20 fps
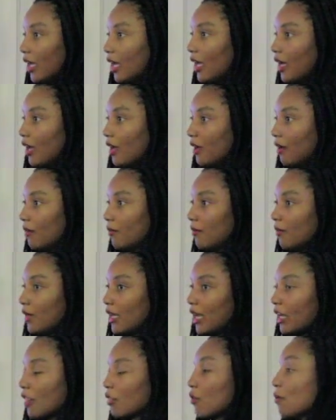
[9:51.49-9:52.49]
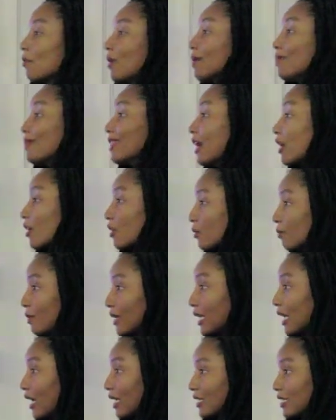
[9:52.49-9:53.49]
And I thought maybe that could
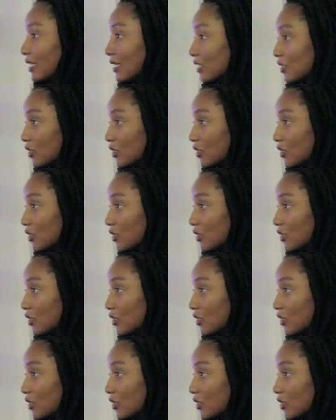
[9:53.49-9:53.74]
be an idea.